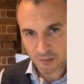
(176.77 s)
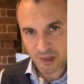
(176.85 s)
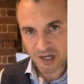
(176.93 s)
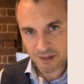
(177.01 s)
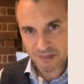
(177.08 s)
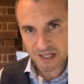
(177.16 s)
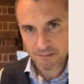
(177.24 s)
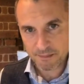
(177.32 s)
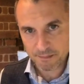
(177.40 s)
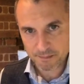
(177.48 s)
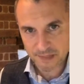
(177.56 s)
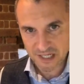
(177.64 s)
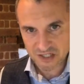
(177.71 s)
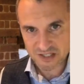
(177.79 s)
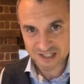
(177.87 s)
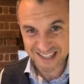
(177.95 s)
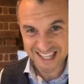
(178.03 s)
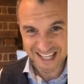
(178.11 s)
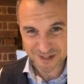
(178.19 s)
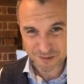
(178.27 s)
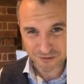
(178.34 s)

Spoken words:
And when I meet patients like that,